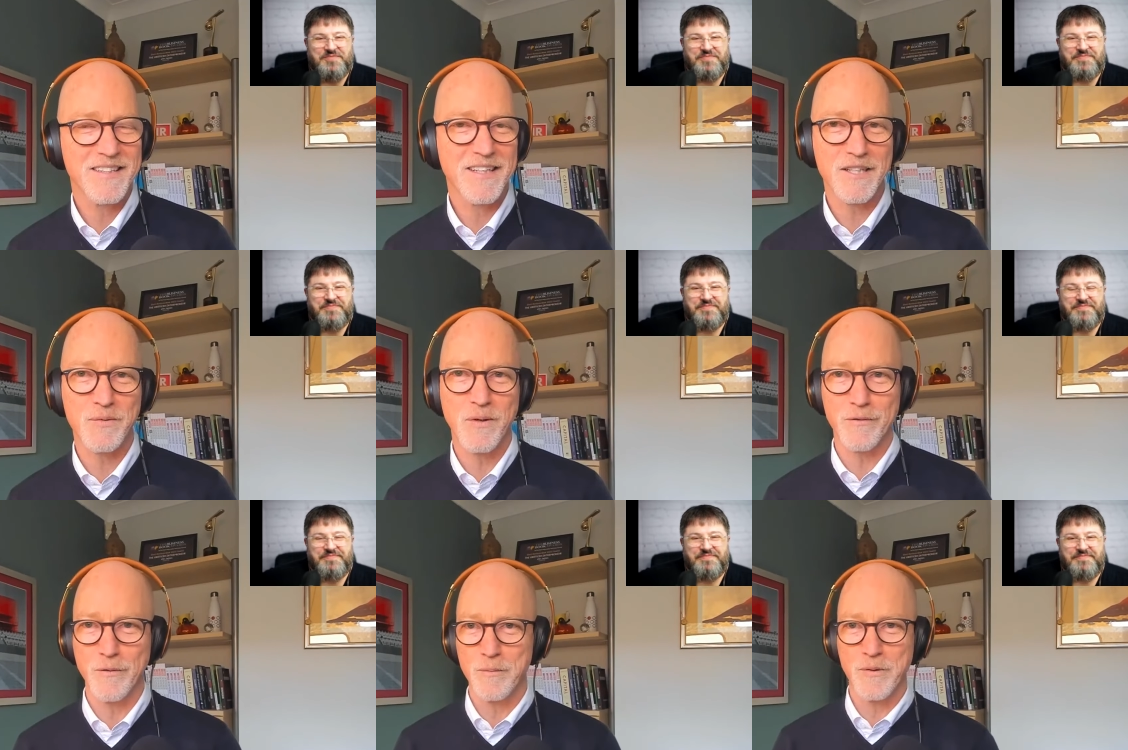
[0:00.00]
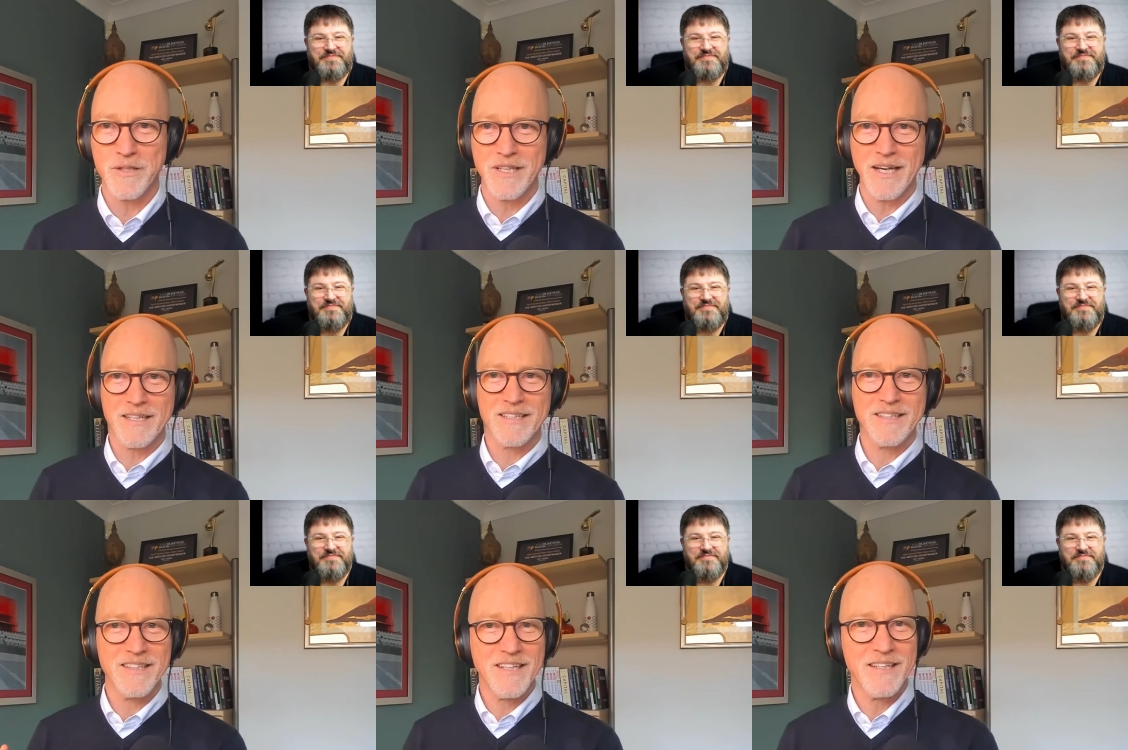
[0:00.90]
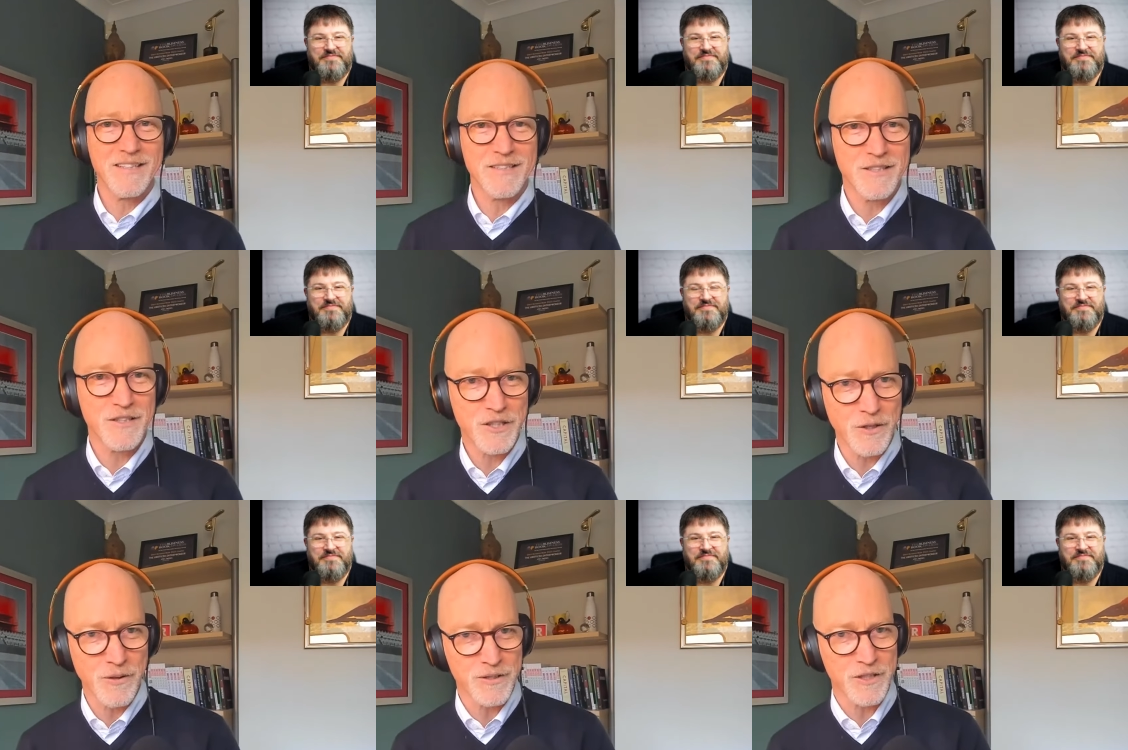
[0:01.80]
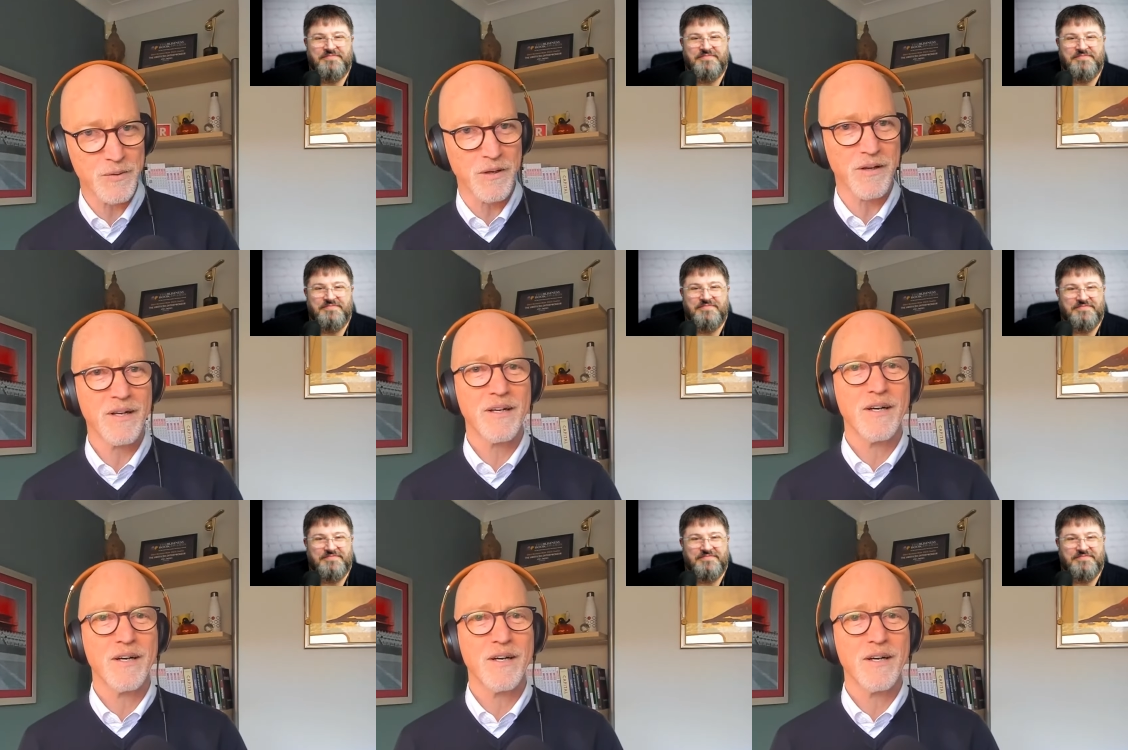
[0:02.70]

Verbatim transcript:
Speaker 1: That's wonderful. We'll put that in the show notes as well.